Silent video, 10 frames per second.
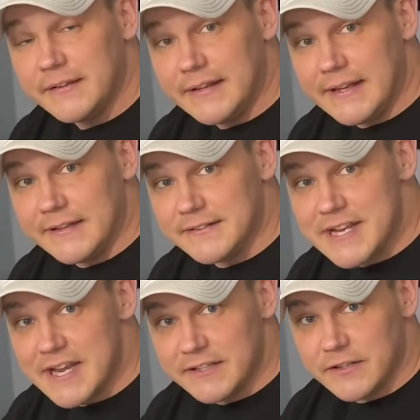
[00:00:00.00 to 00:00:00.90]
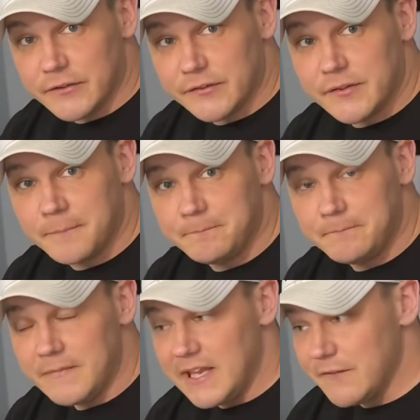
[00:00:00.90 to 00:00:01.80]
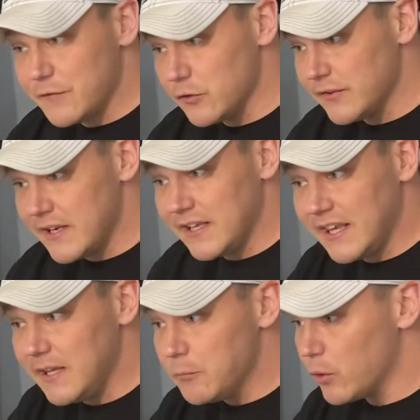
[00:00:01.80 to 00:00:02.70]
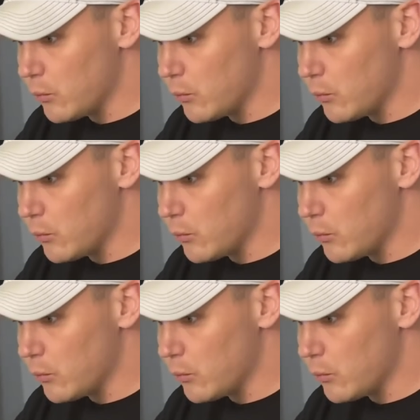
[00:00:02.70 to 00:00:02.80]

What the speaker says: in 10 years. If there's any keyboard